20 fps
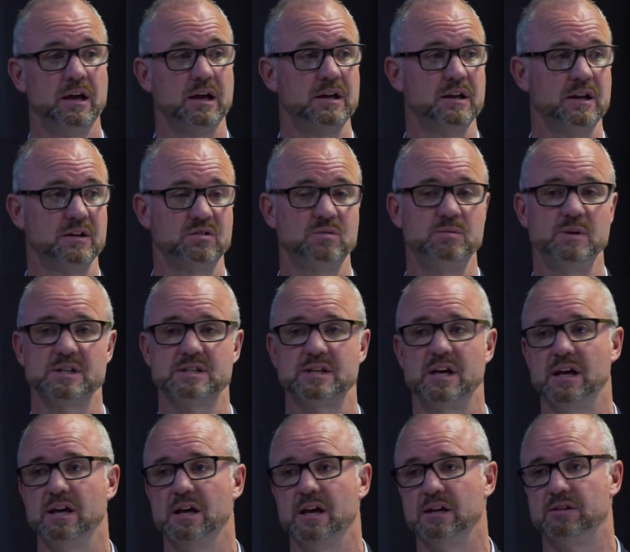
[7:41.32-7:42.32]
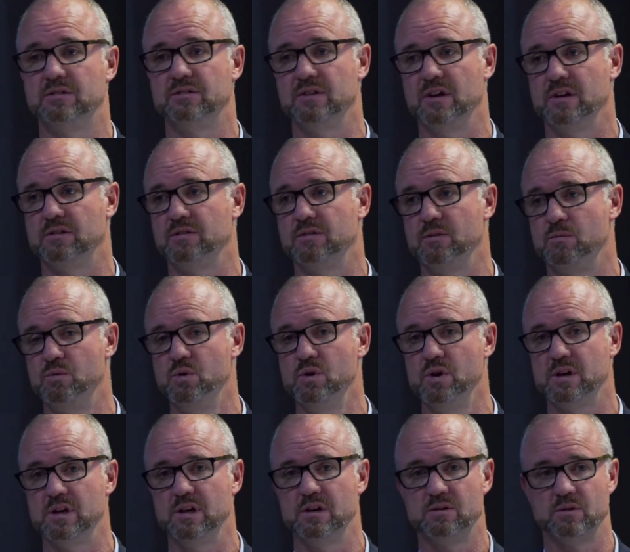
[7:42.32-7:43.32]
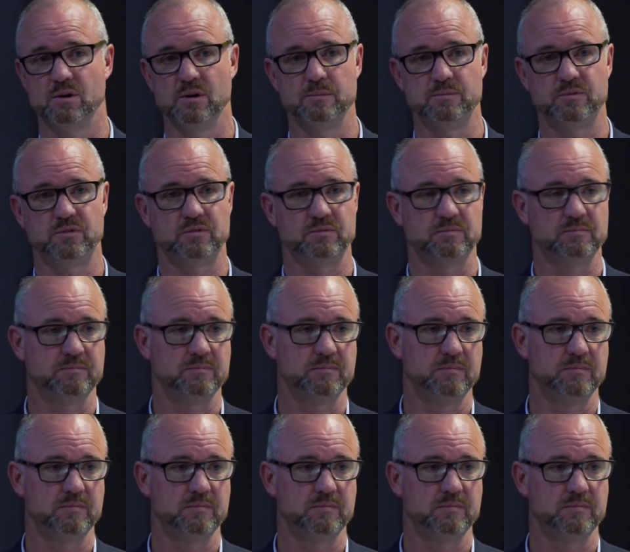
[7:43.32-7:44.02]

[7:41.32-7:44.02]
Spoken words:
I just want to say it's the working groups